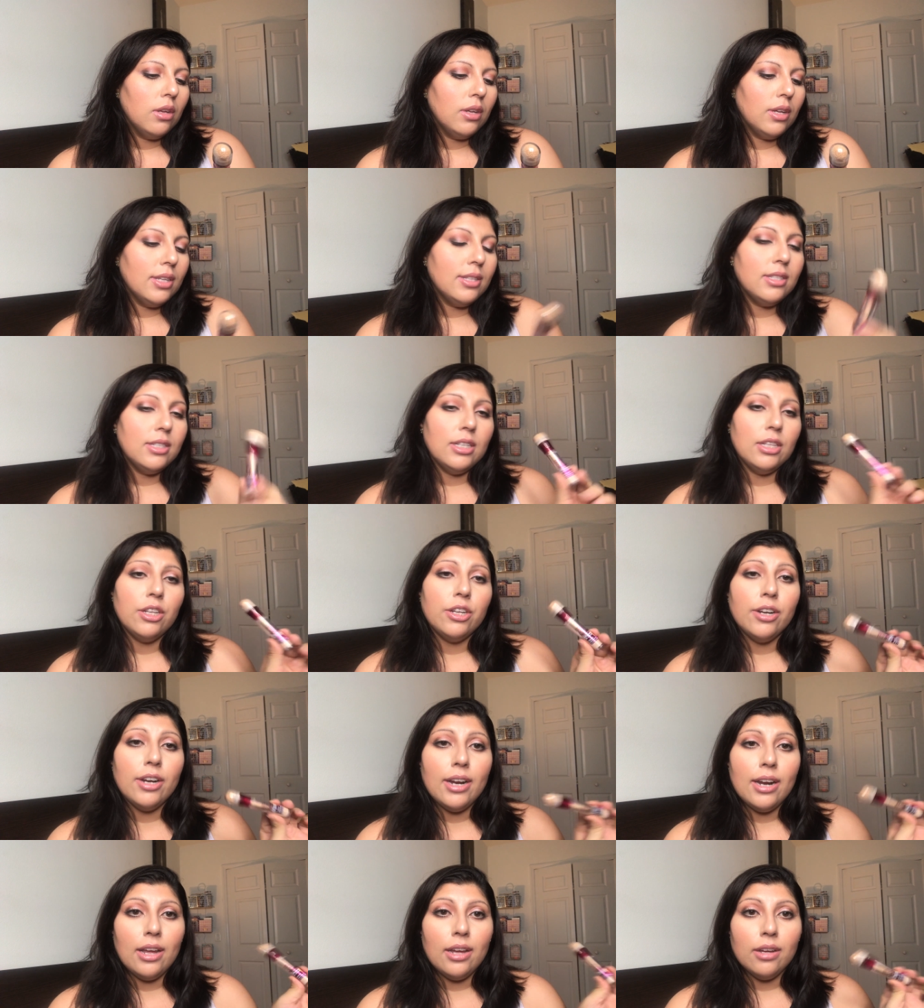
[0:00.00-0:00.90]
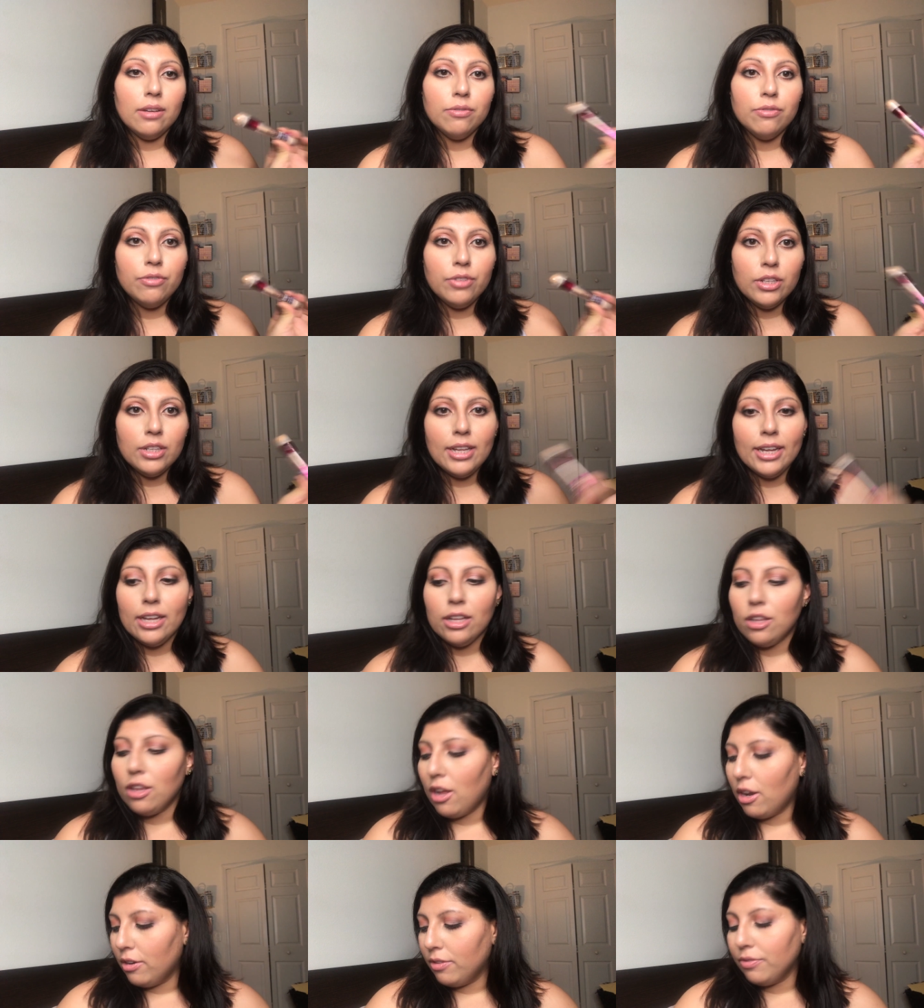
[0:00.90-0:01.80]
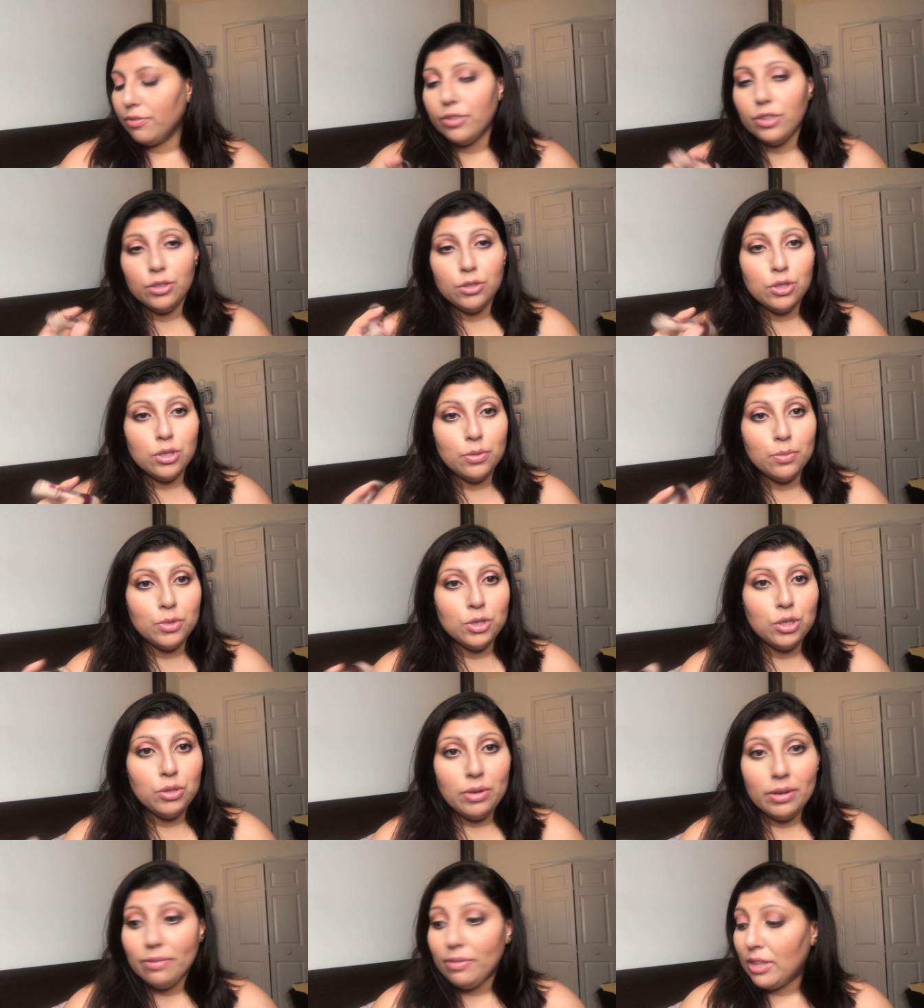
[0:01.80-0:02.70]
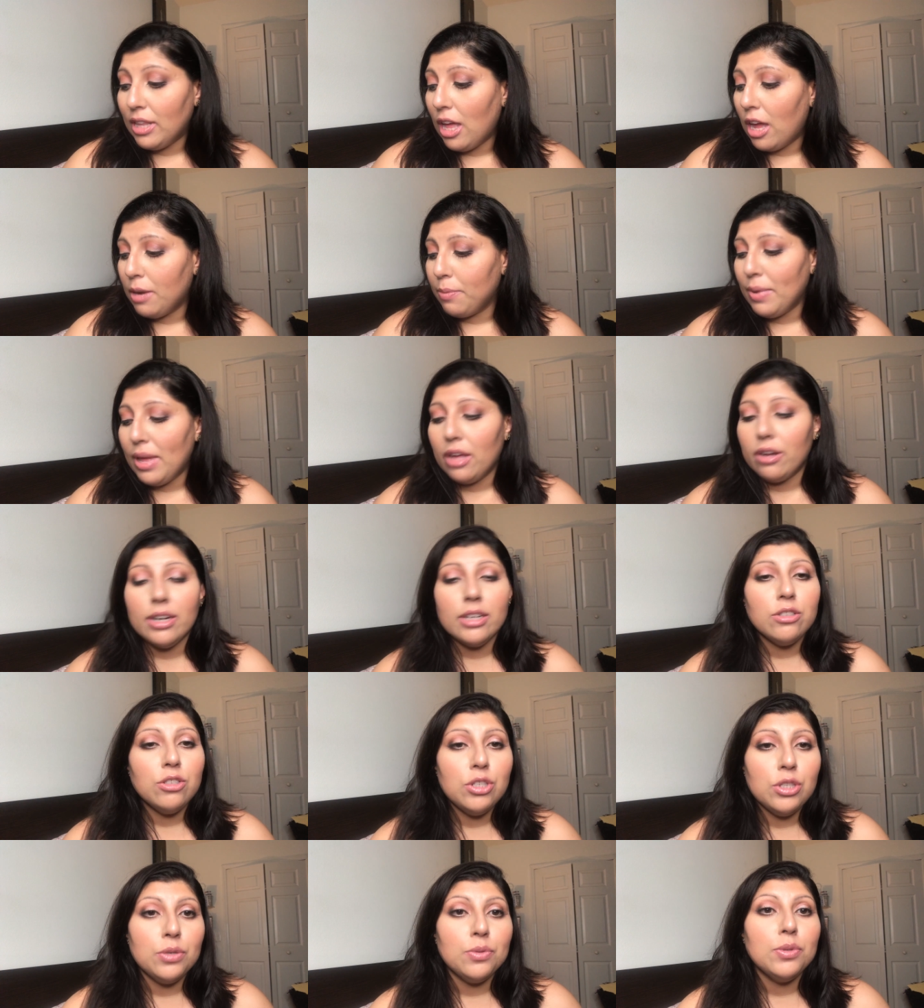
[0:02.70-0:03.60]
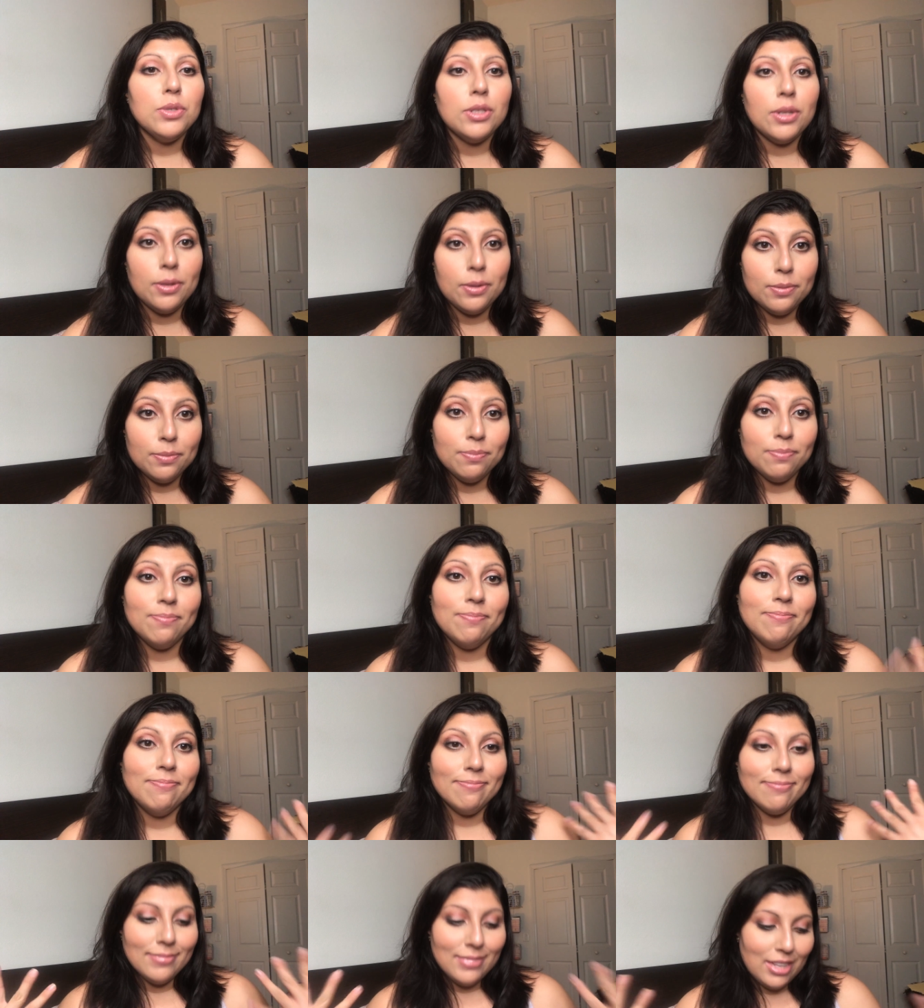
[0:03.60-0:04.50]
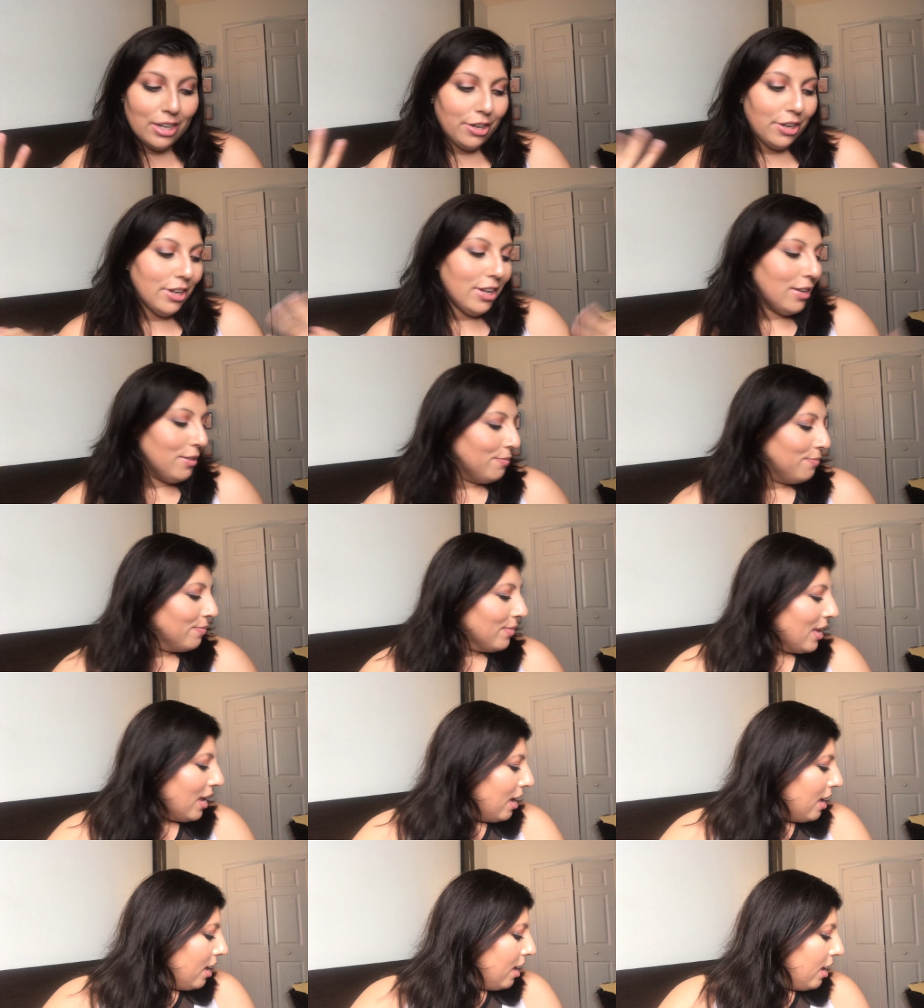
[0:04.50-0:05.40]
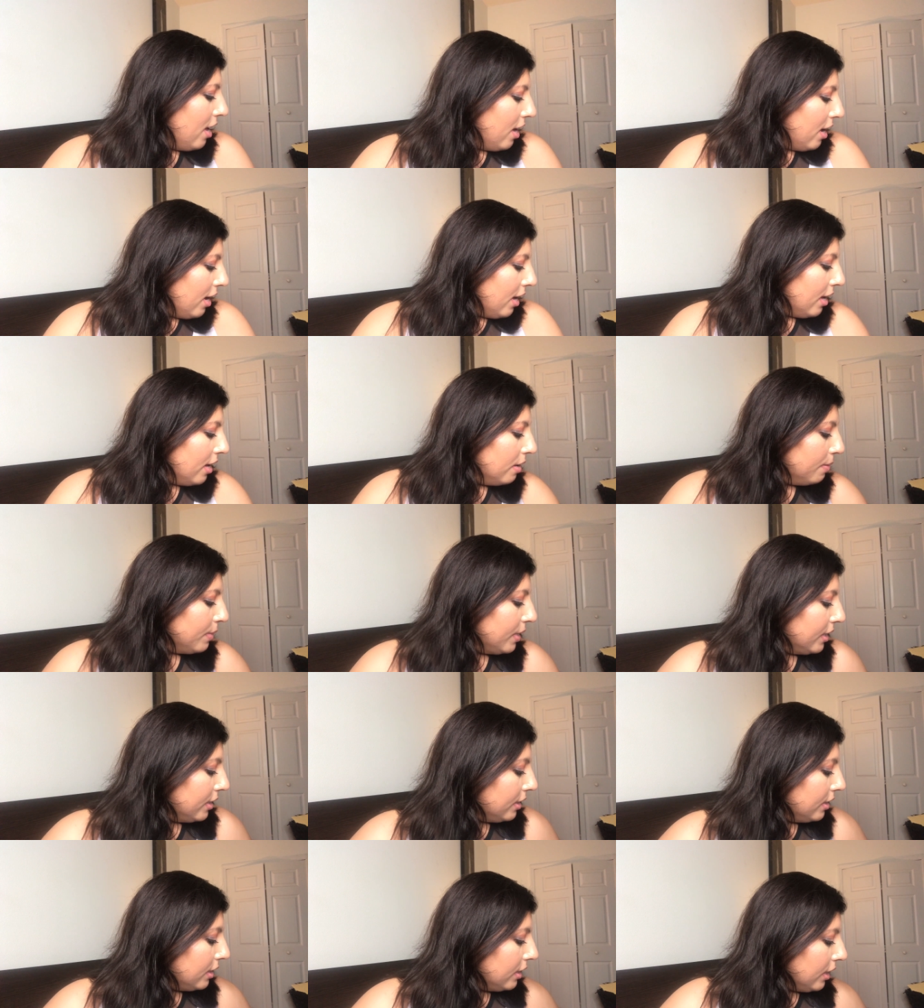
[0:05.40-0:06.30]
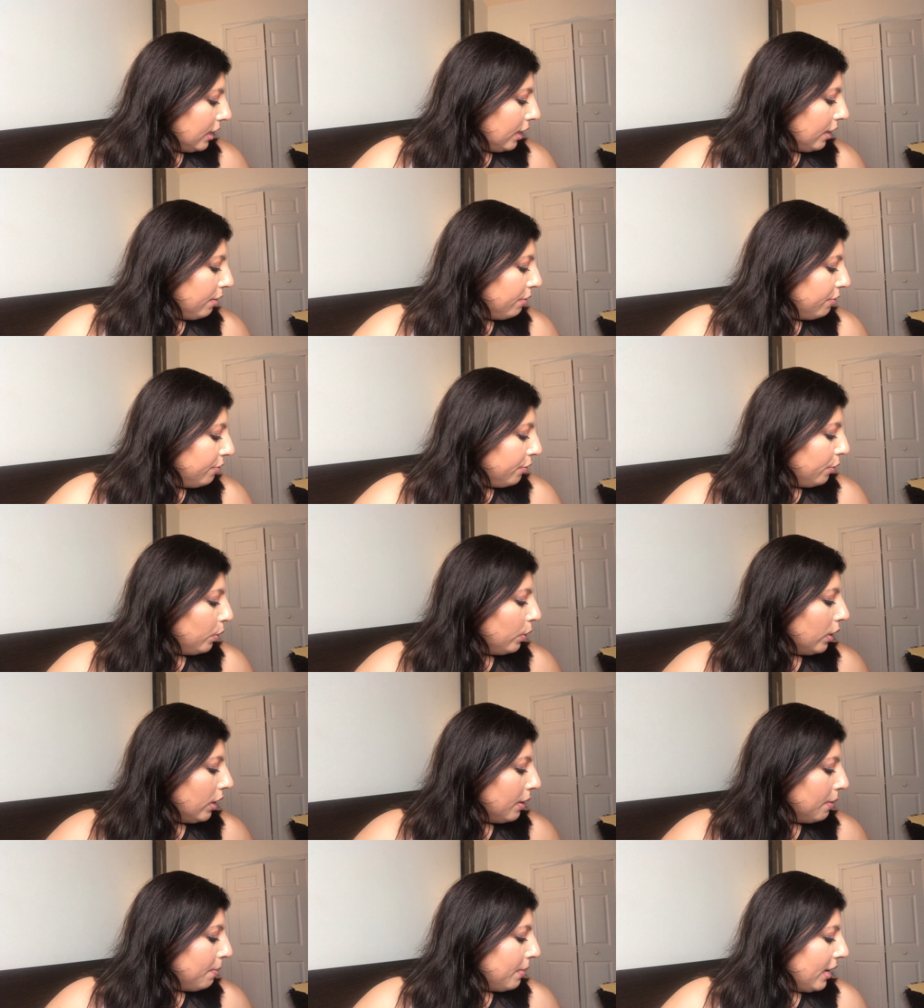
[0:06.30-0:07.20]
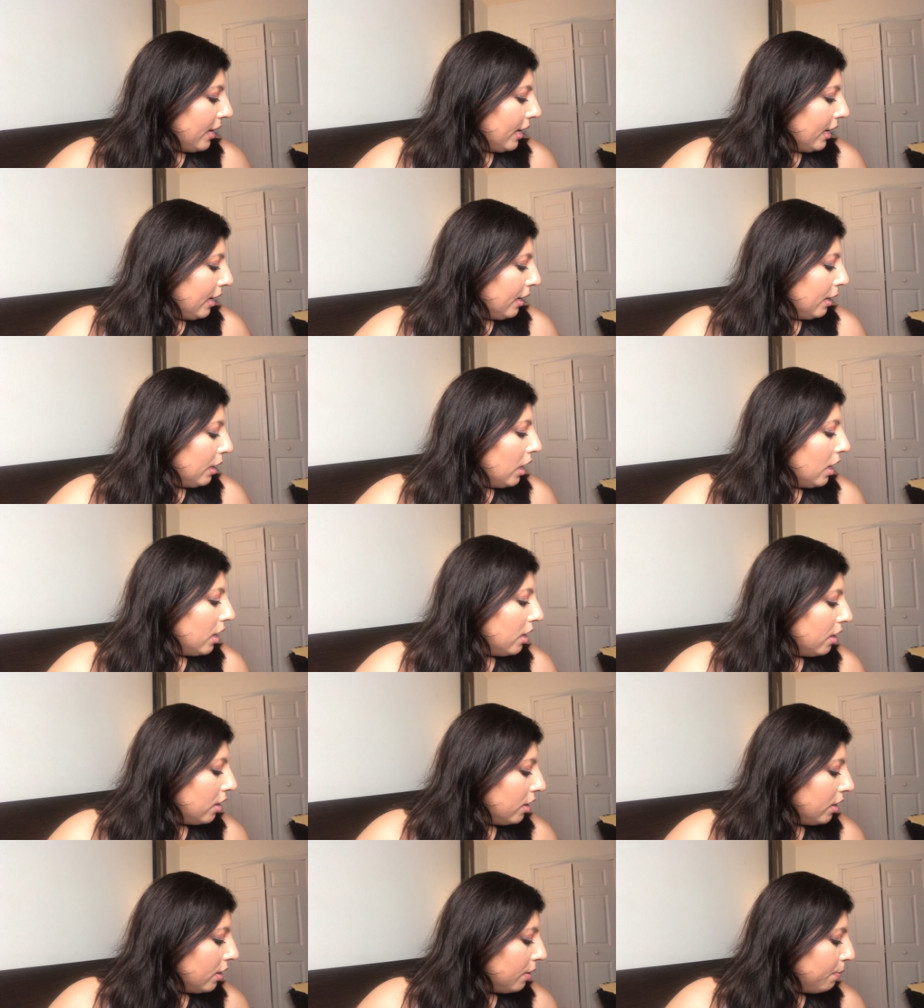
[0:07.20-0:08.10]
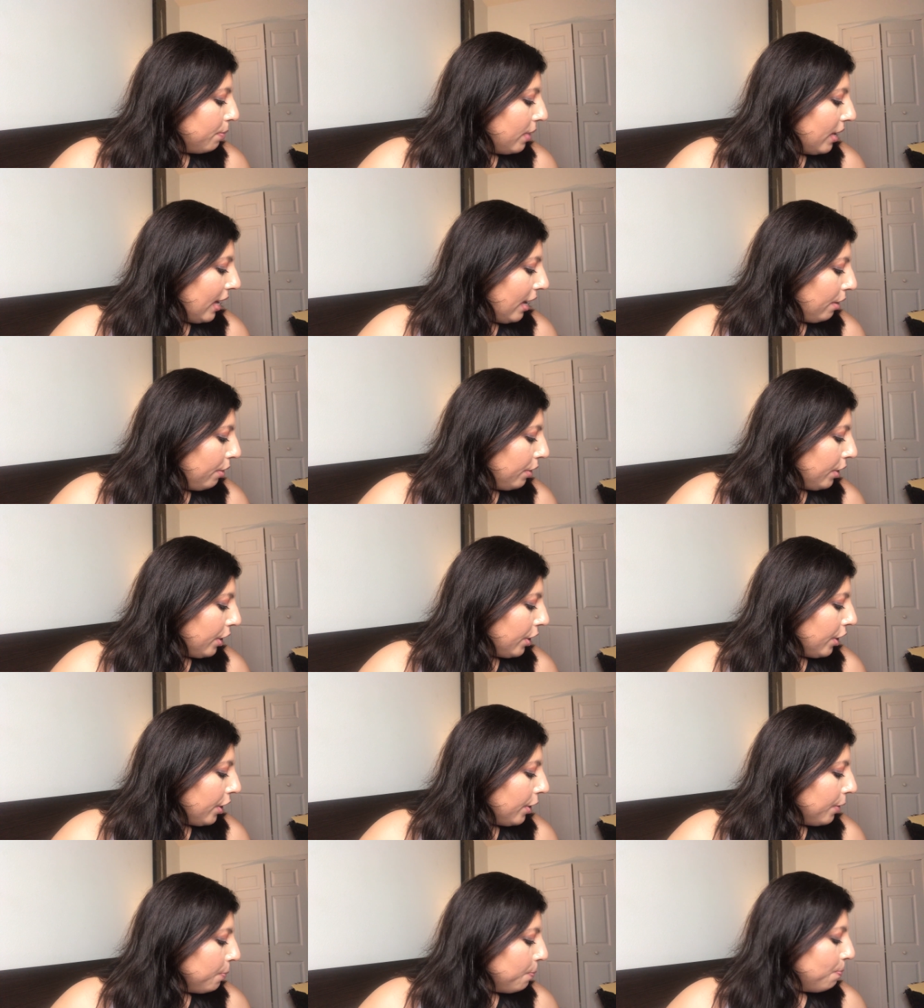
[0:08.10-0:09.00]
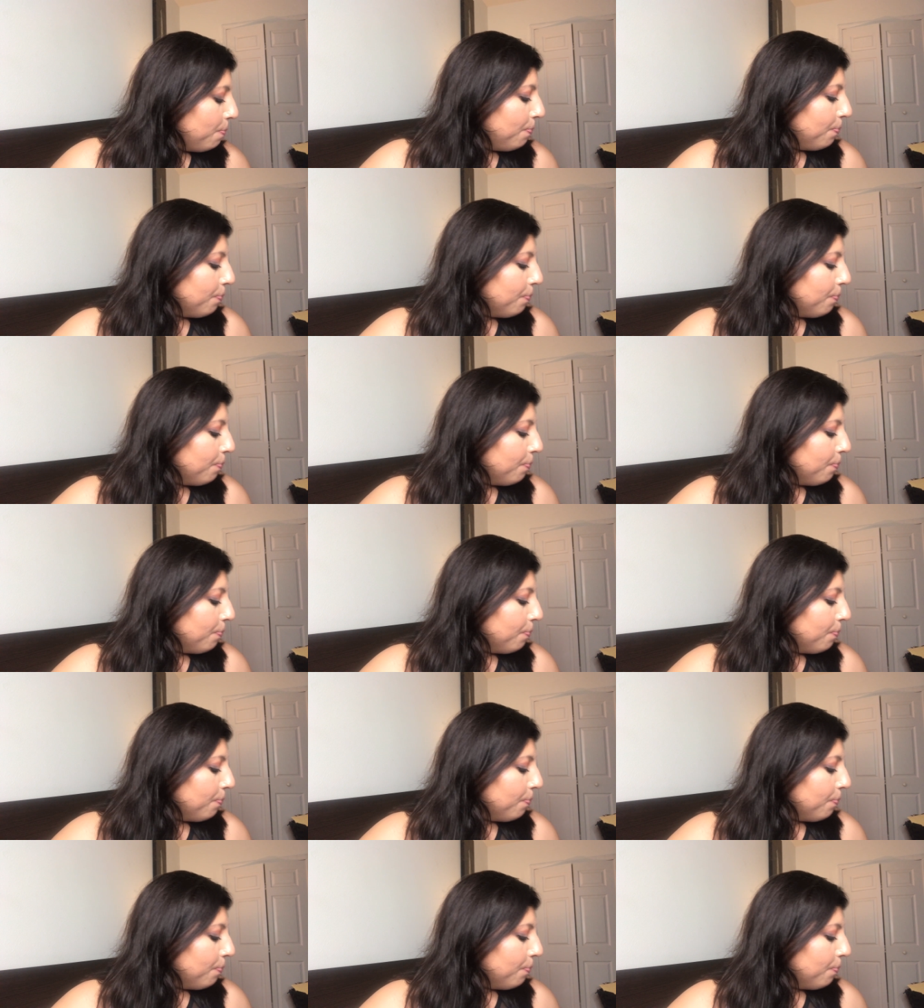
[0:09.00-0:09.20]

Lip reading: concealer, and I feel like a lot of YouTubers rave a lot about it too, so there you go. Let's see, for my powder,